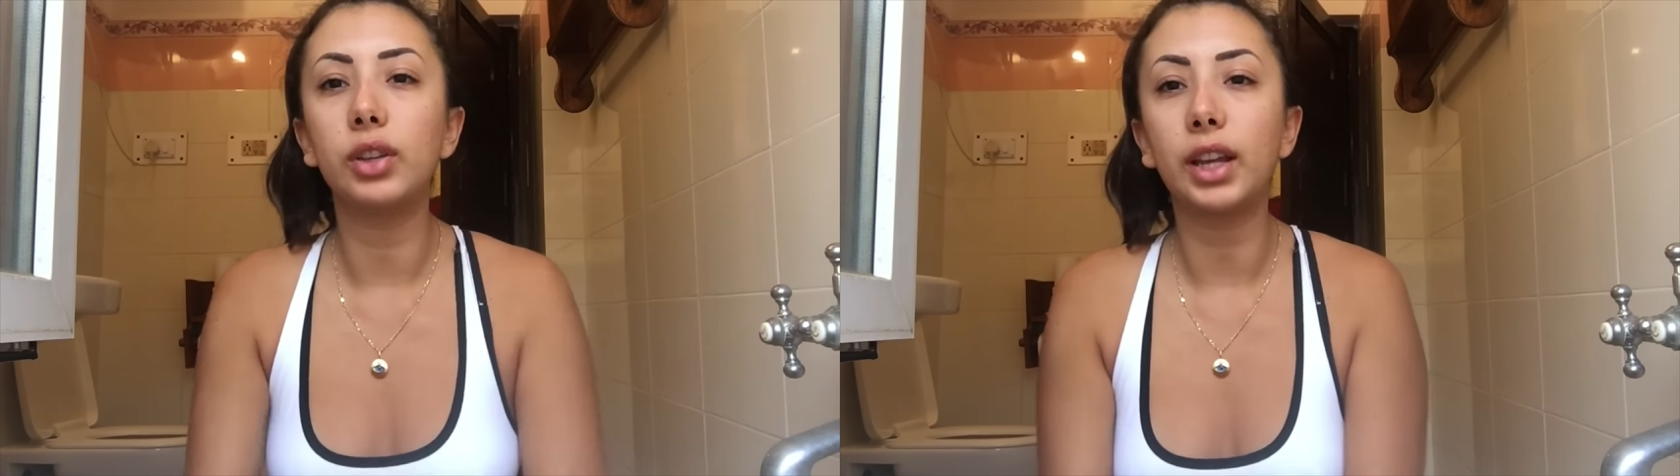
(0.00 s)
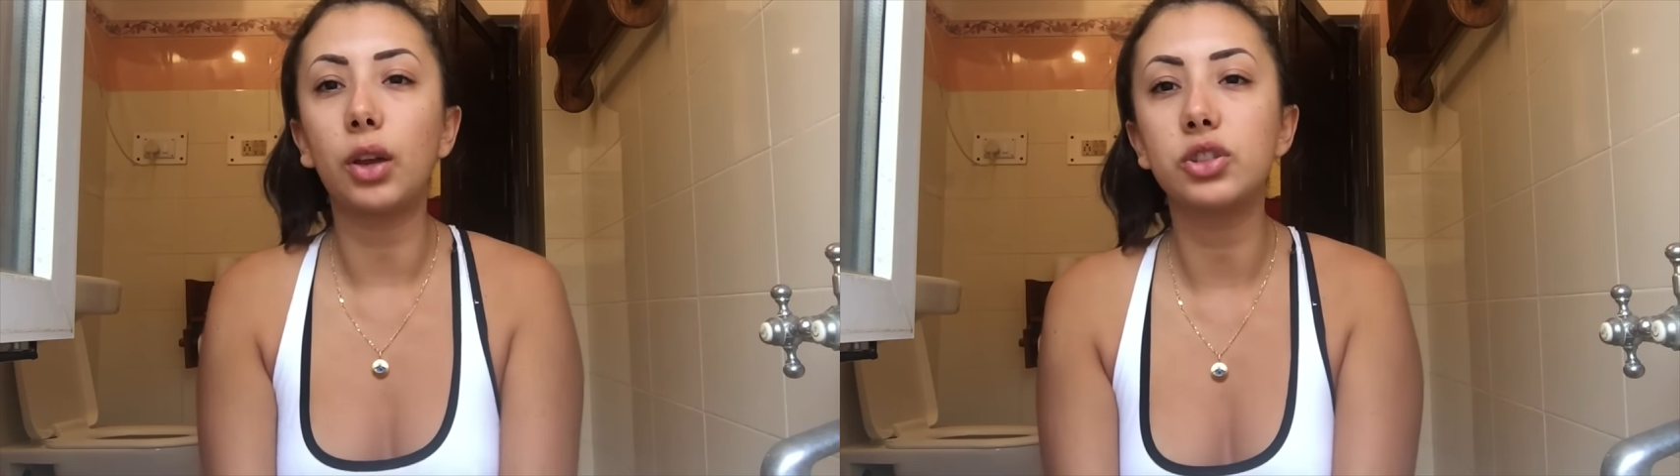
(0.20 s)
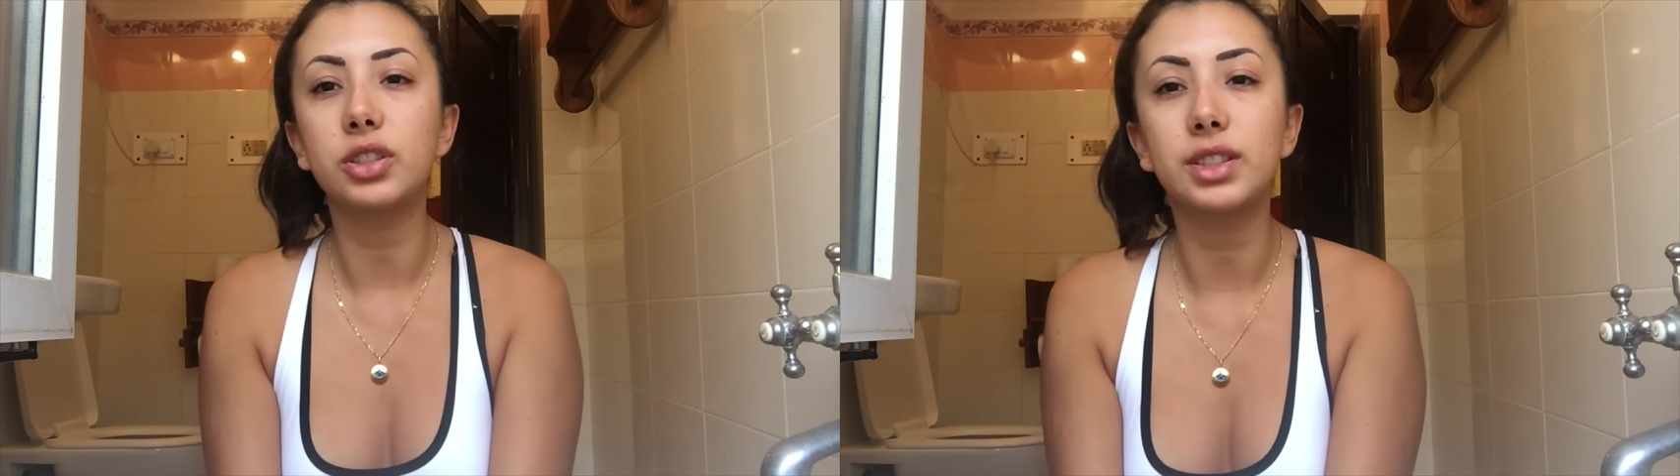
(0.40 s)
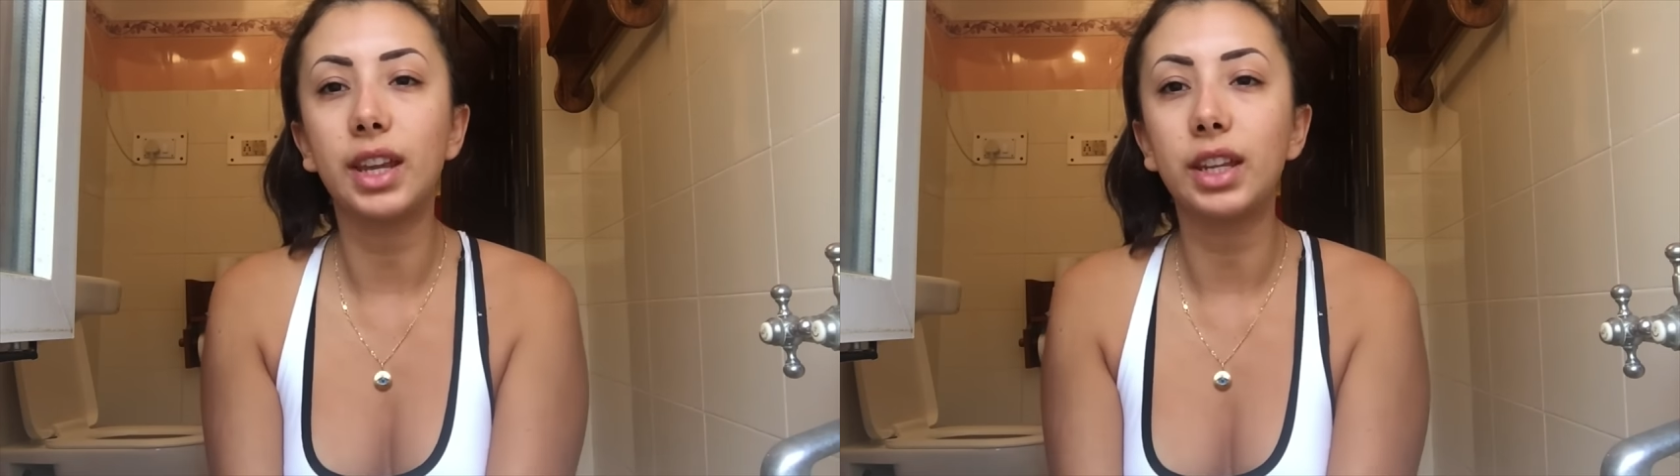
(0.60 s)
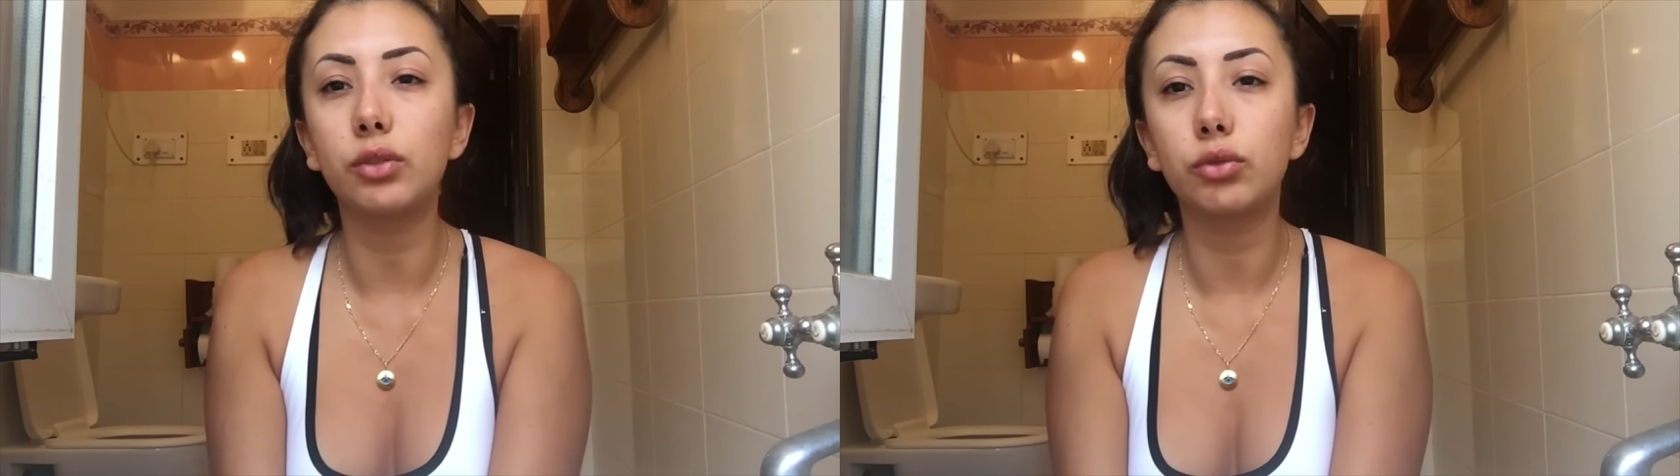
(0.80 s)
Like I was just
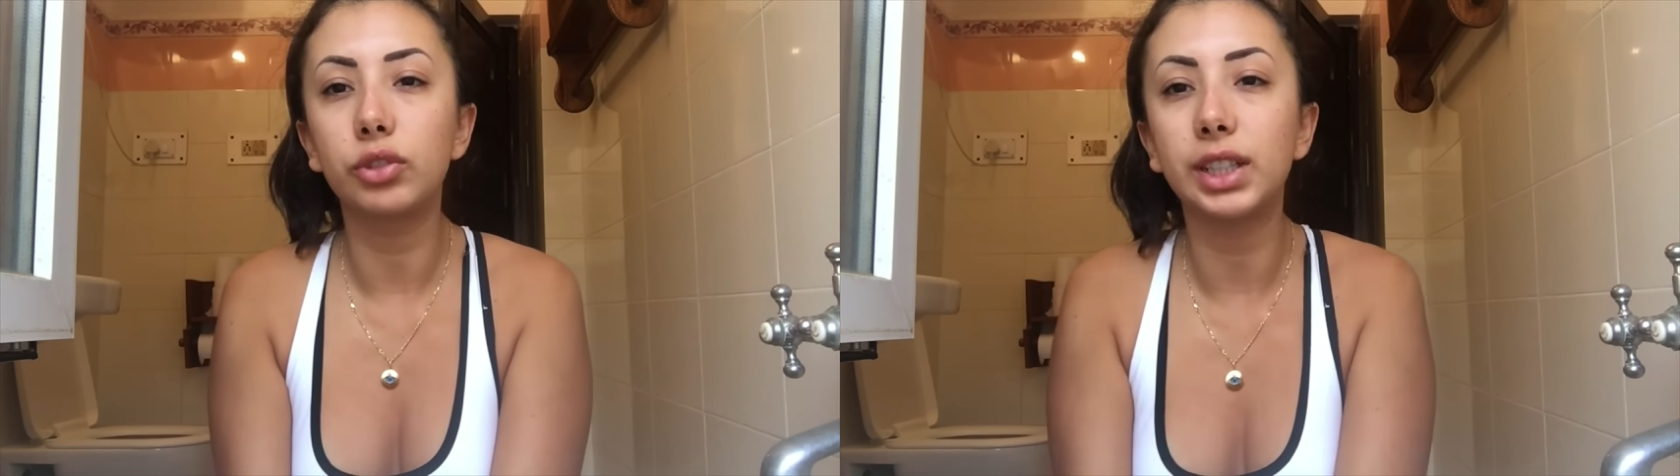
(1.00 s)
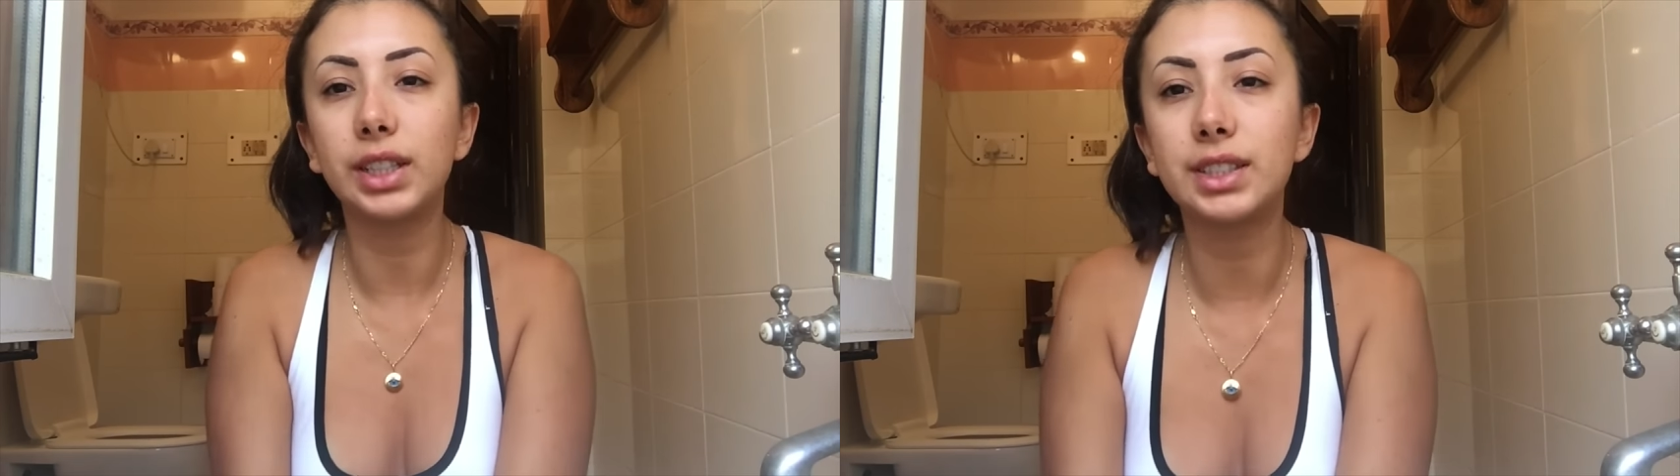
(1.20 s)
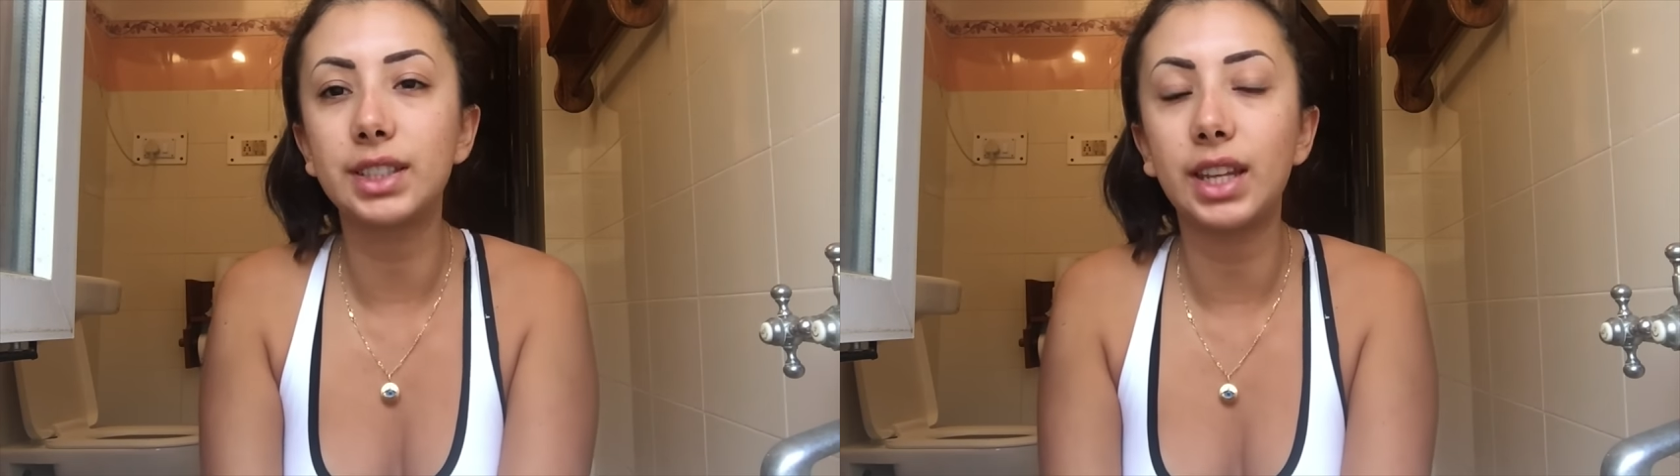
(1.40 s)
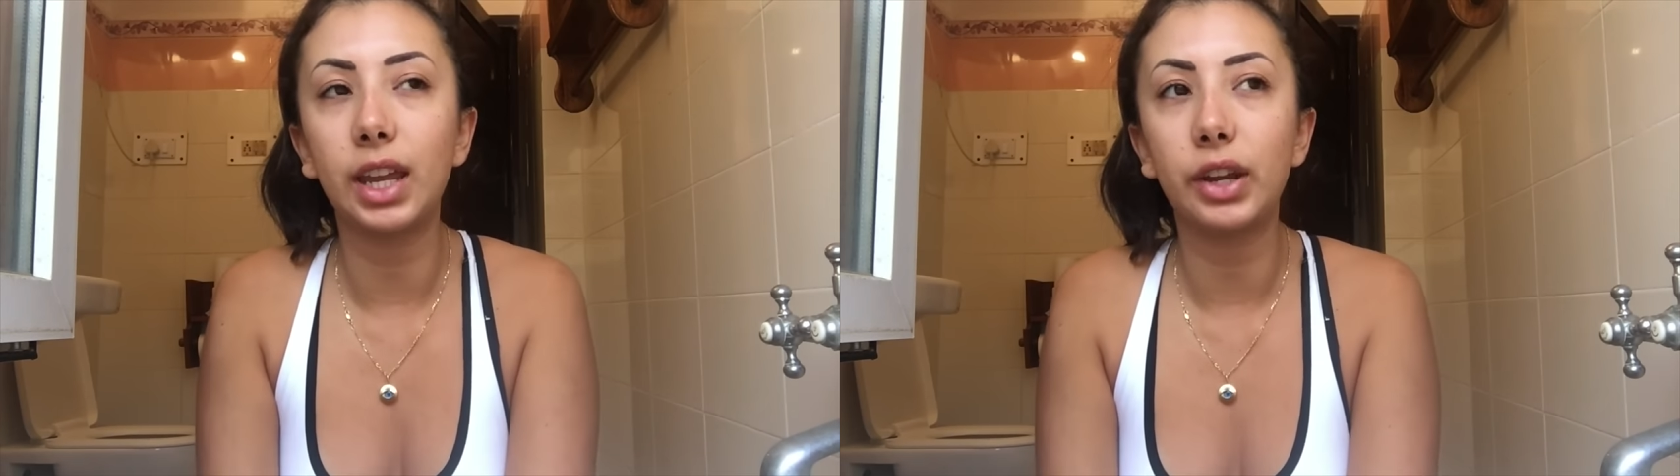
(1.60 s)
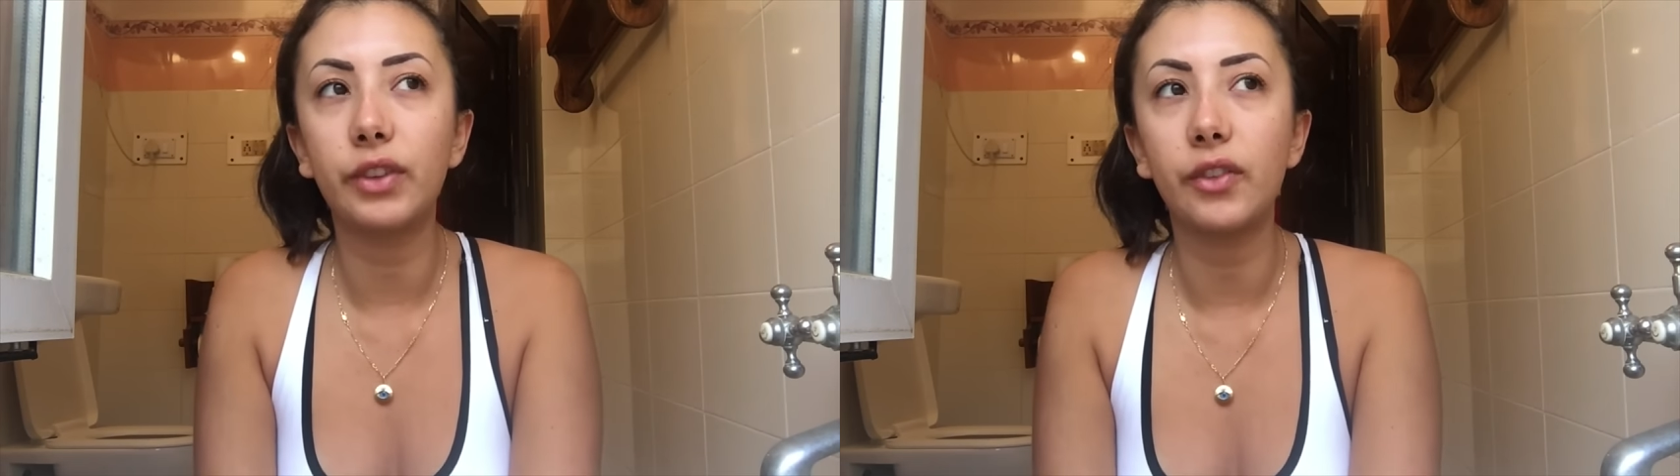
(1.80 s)
getting really scared of